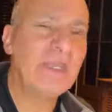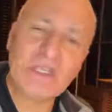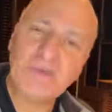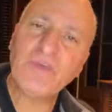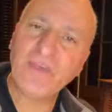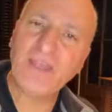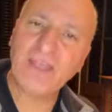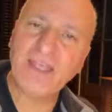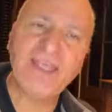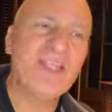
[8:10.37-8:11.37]

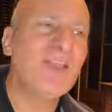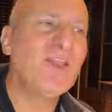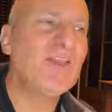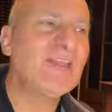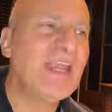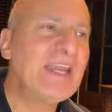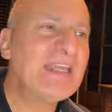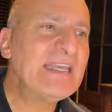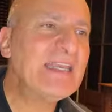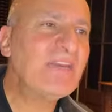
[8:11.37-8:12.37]
Interestingly, the
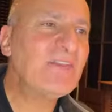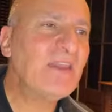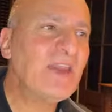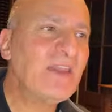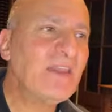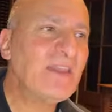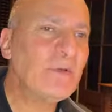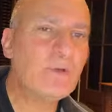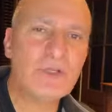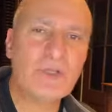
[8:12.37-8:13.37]
techniques that
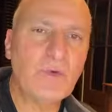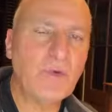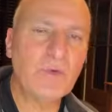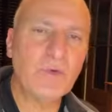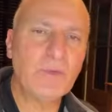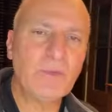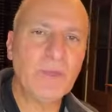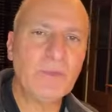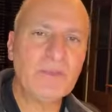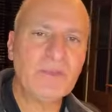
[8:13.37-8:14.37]
they were showing were
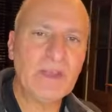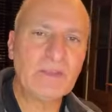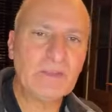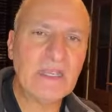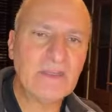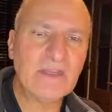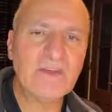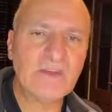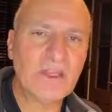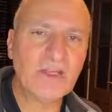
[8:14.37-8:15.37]
pretty much the same
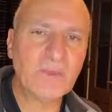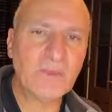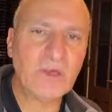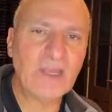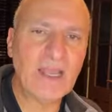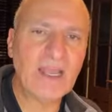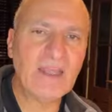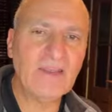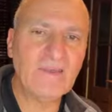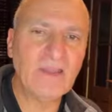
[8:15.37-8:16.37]
techniques that Dr. Murray and I
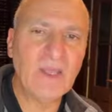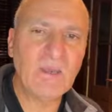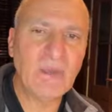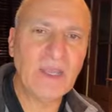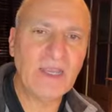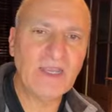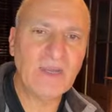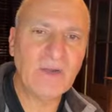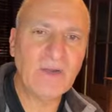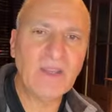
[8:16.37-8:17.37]
have
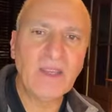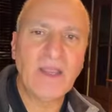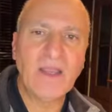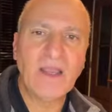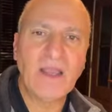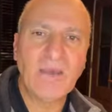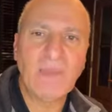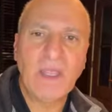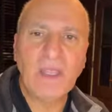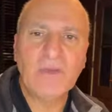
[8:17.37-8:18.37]
pioneered.
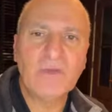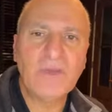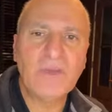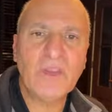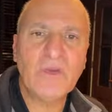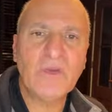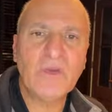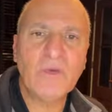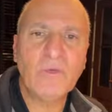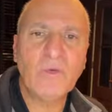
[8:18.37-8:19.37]
So do you think you
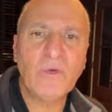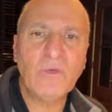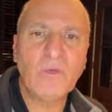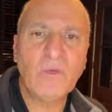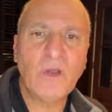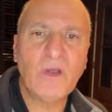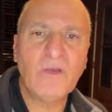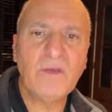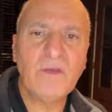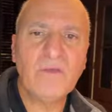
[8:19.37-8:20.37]
could do more with
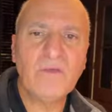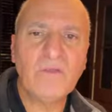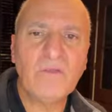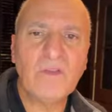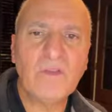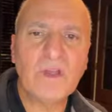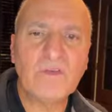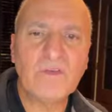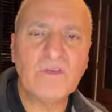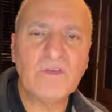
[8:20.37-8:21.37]
1
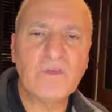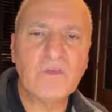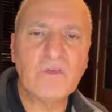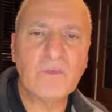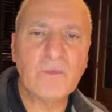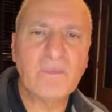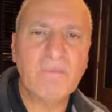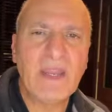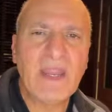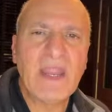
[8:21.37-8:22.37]
Volux versus 2 Voluma?
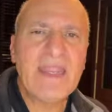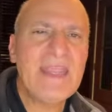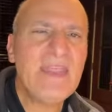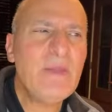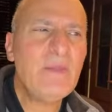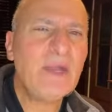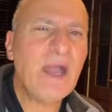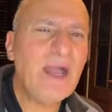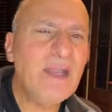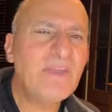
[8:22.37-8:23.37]
Yeah, they were
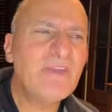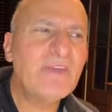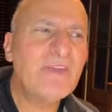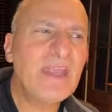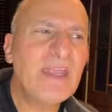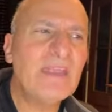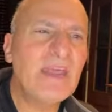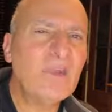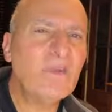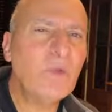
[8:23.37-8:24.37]
kind of saying
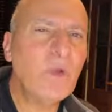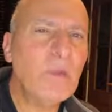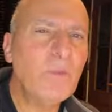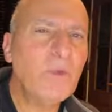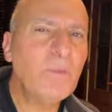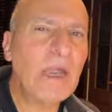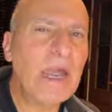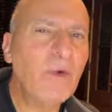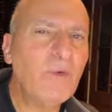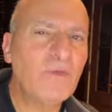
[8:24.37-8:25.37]
that it's way more
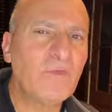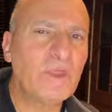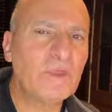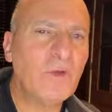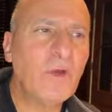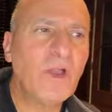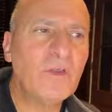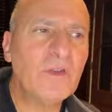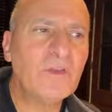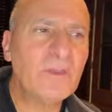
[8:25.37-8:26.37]
powerful. Like, don't
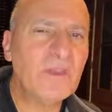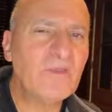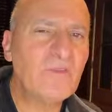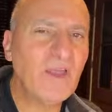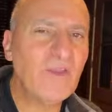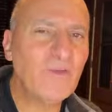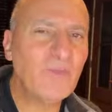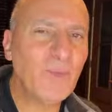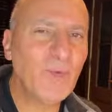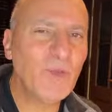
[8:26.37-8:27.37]
underestimate the value
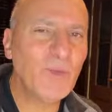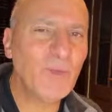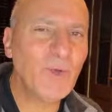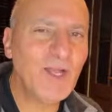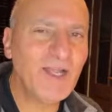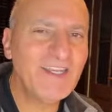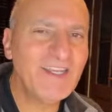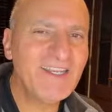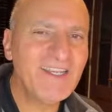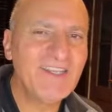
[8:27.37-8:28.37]
of
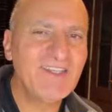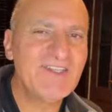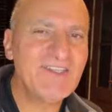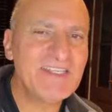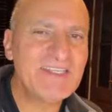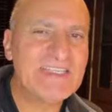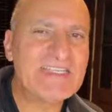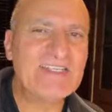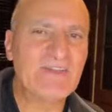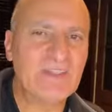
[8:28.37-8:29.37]
0.1
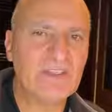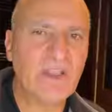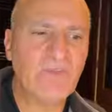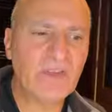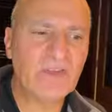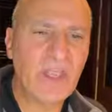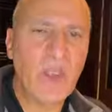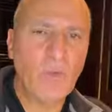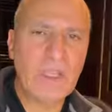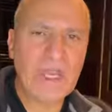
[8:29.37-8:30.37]
cc's of this stuff, because
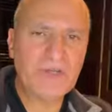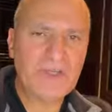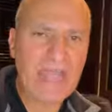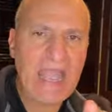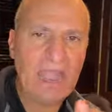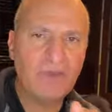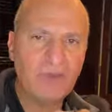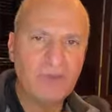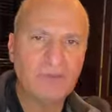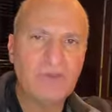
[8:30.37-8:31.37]
we actually
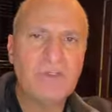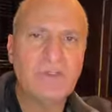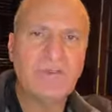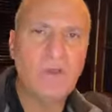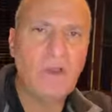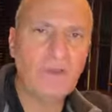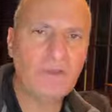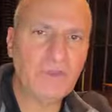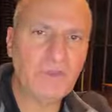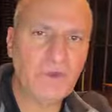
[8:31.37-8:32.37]
had syringes of all
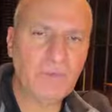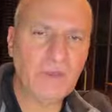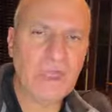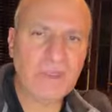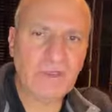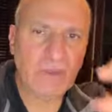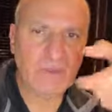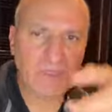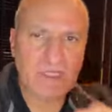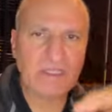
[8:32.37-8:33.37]
the Juvederm products, and we
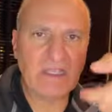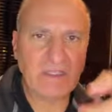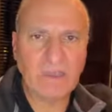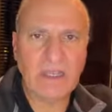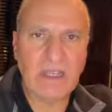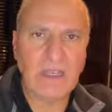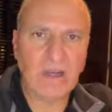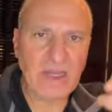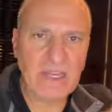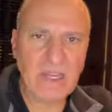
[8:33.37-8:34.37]
were injecting them on
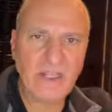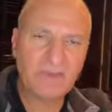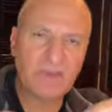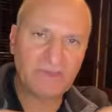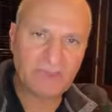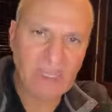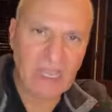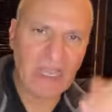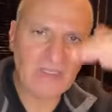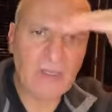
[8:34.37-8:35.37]
our hands, on
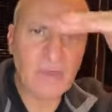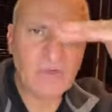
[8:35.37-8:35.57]
slides.